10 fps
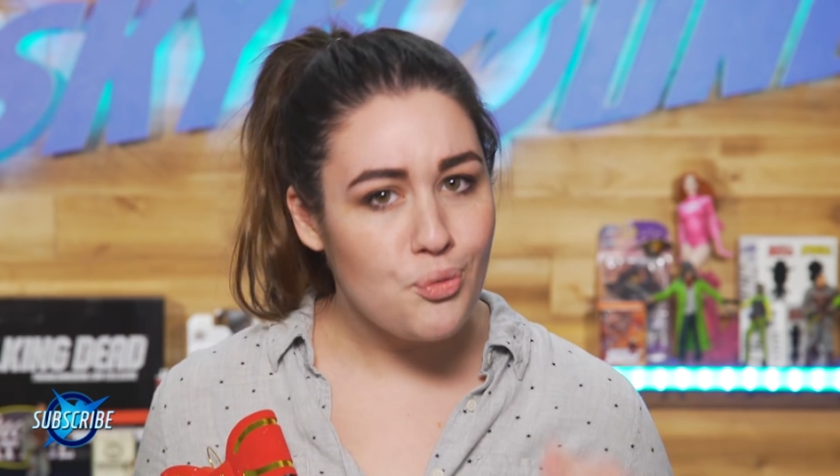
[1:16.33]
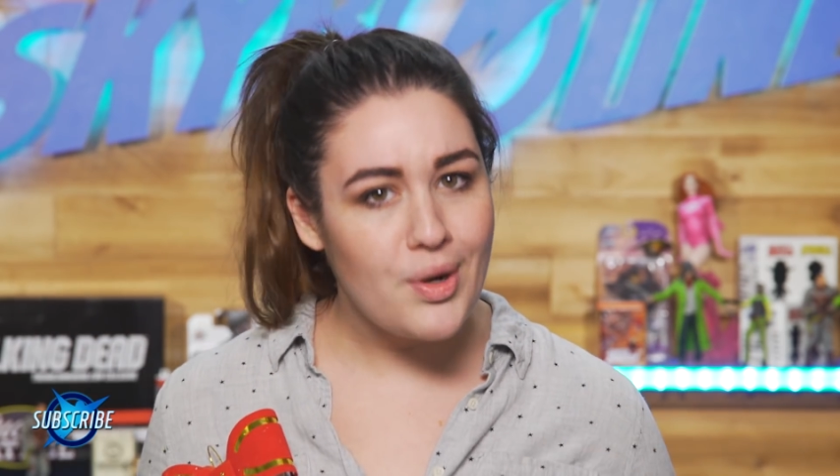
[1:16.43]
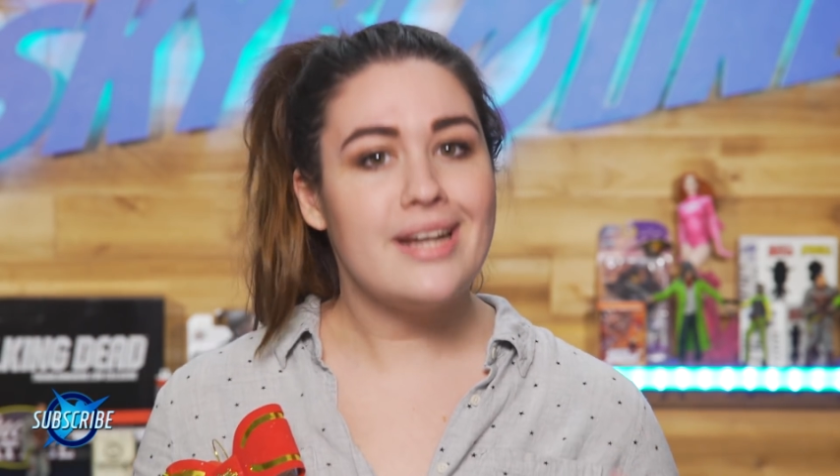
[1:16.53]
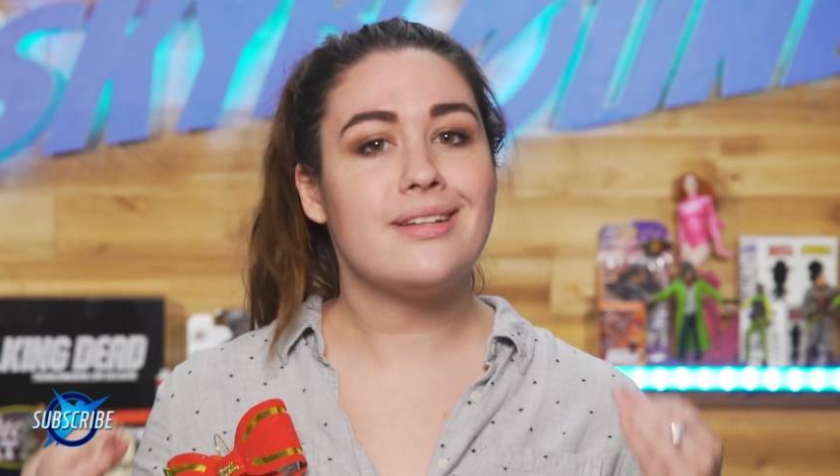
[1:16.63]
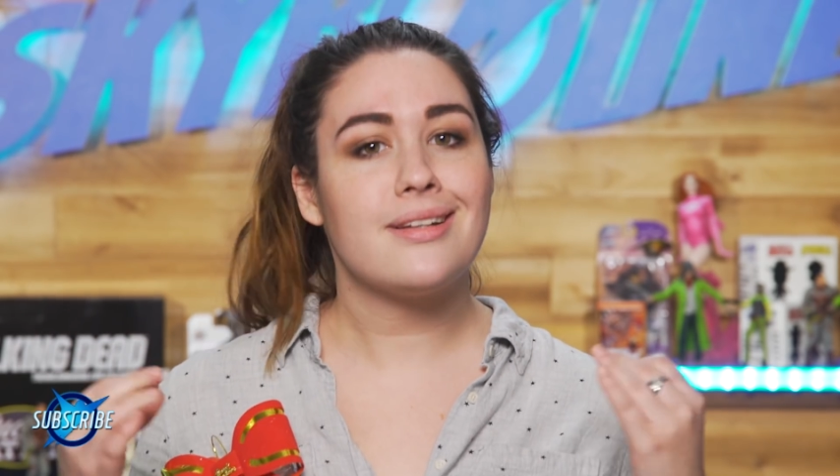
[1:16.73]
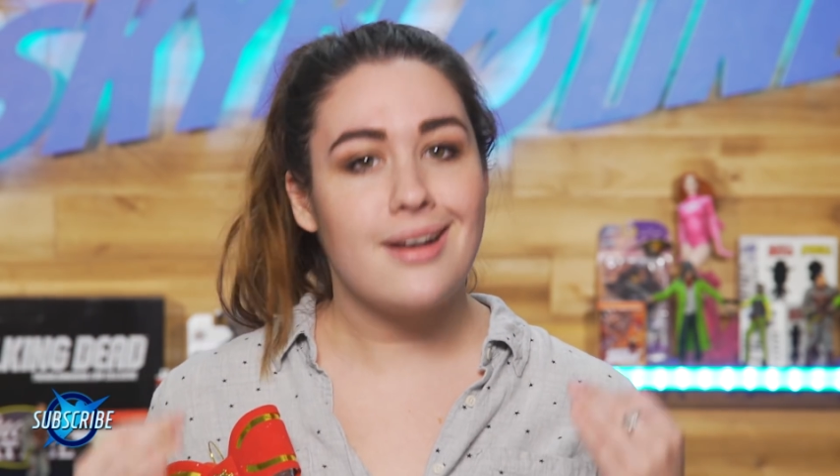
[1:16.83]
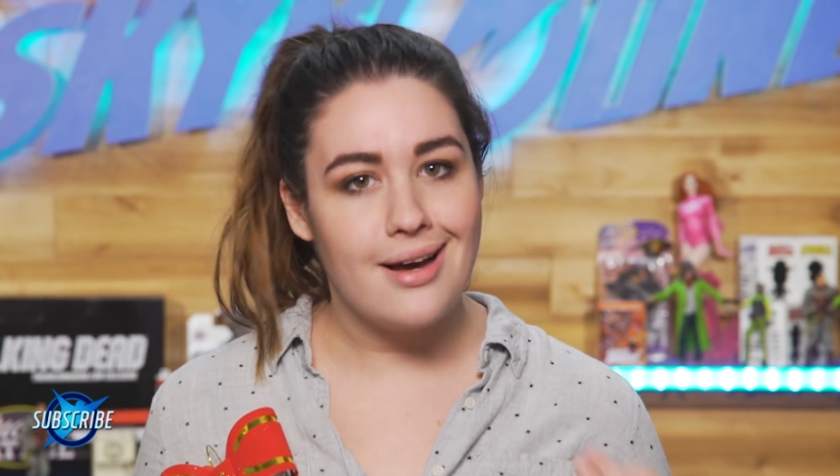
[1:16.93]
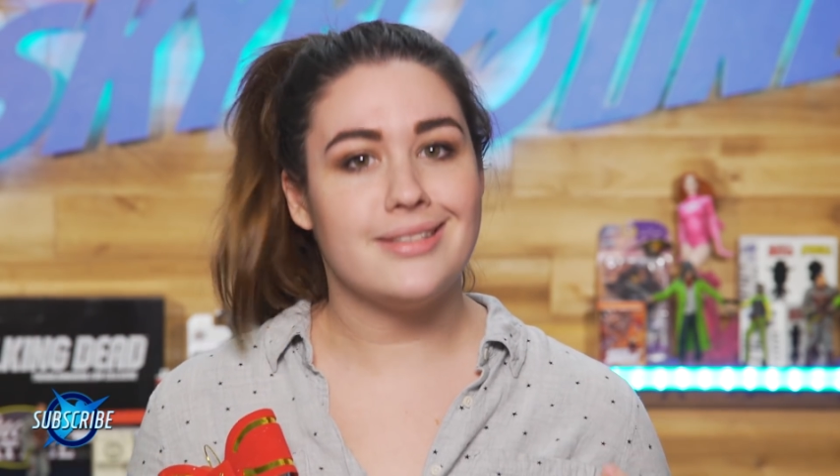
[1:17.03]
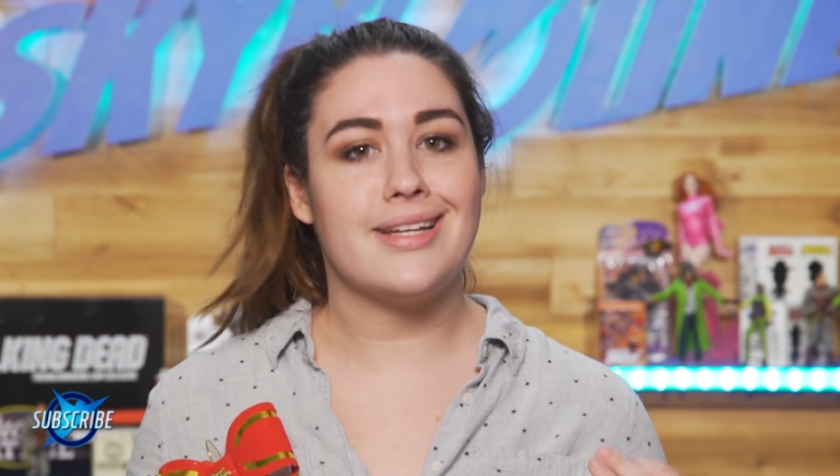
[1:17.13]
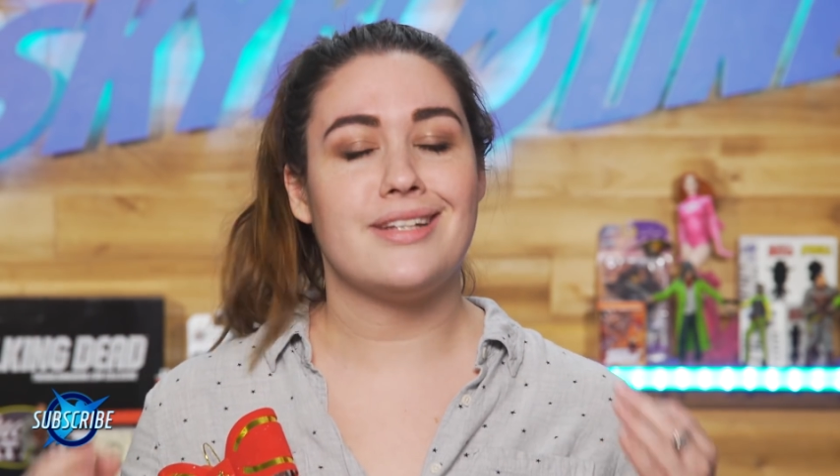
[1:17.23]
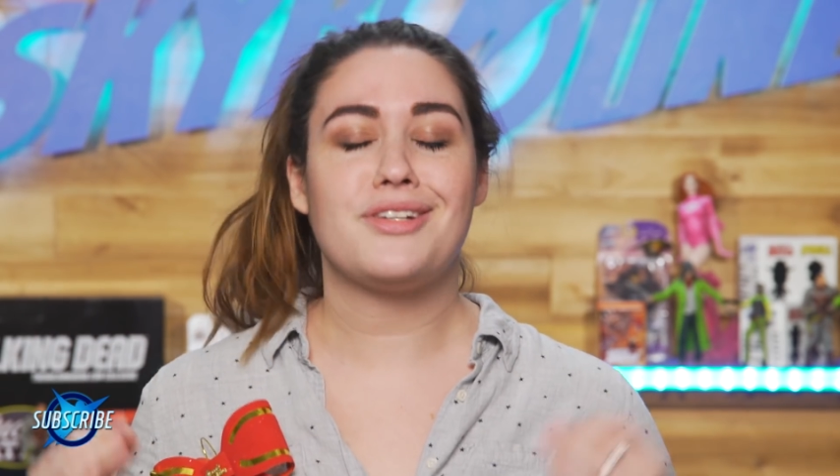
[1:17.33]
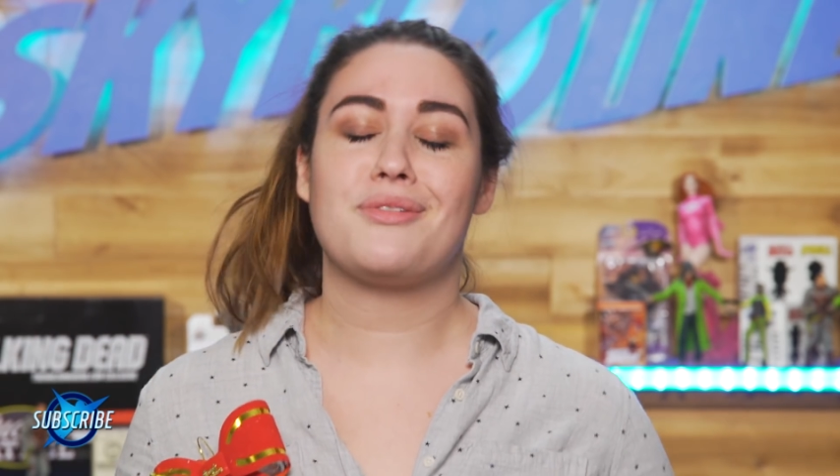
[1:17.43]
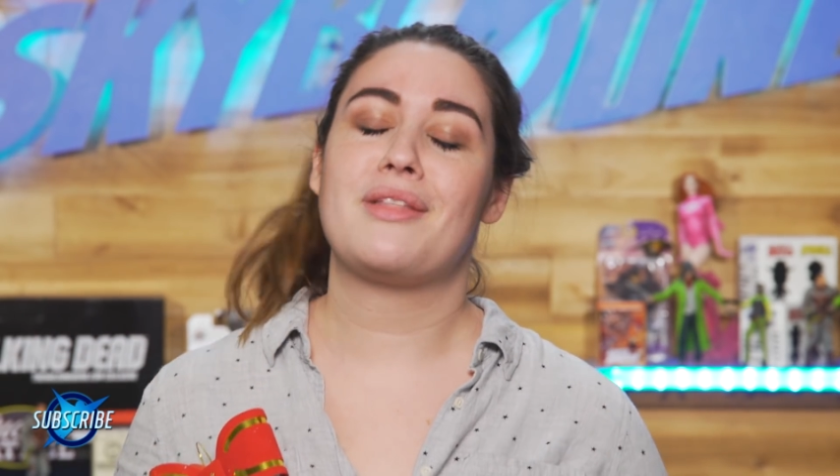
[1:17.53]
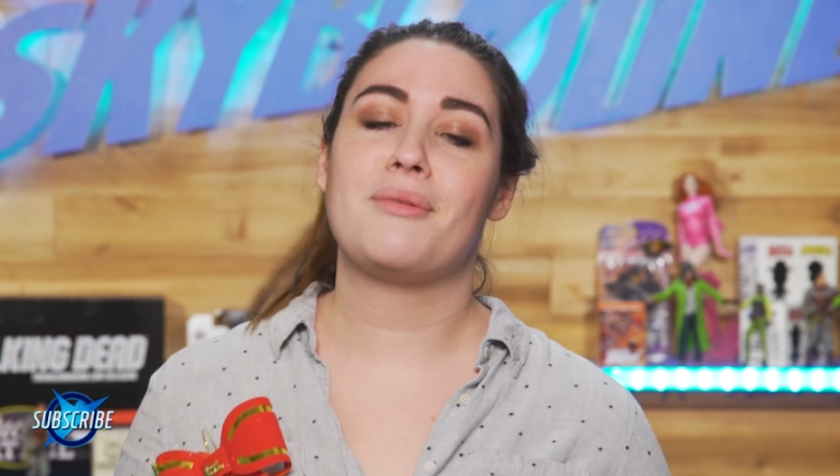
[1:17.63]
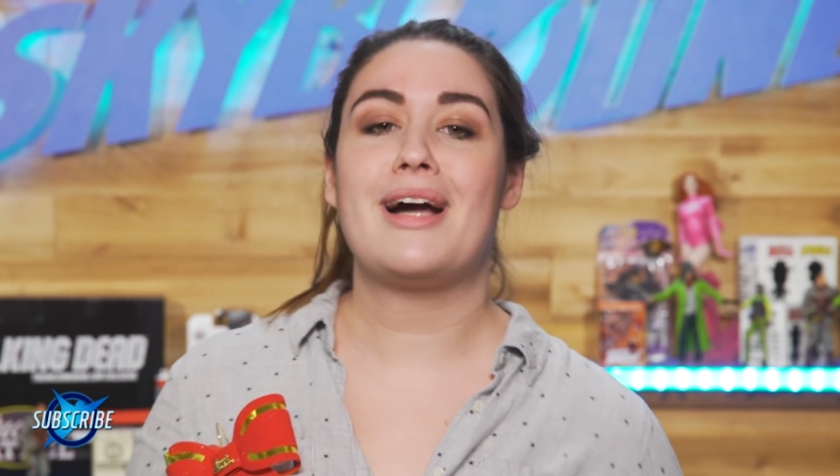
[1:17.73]
great content
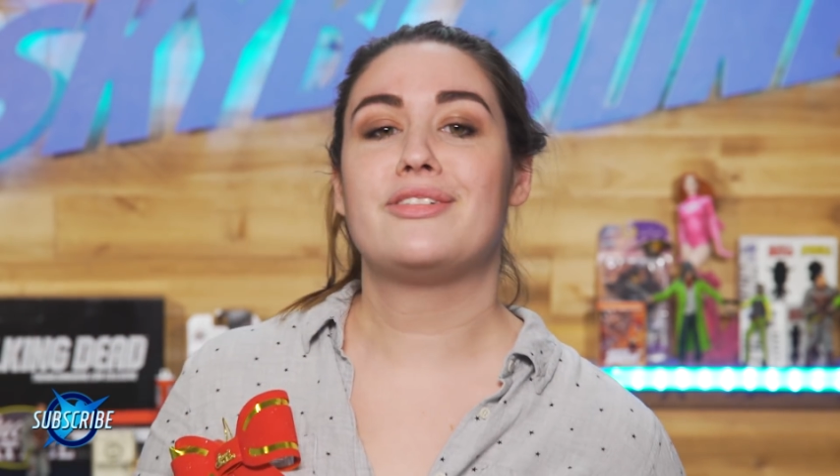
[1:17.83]
around the